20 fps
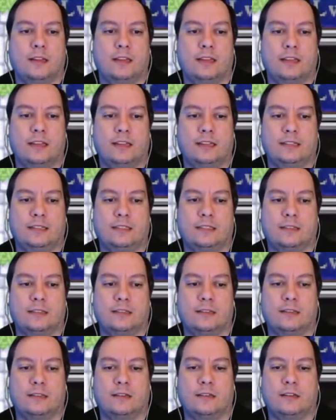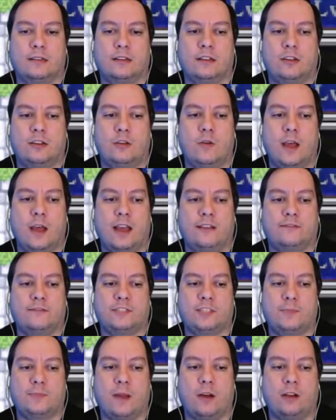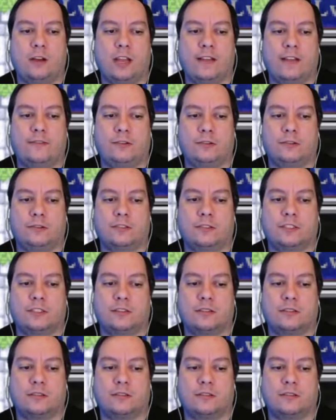is you have spell levels,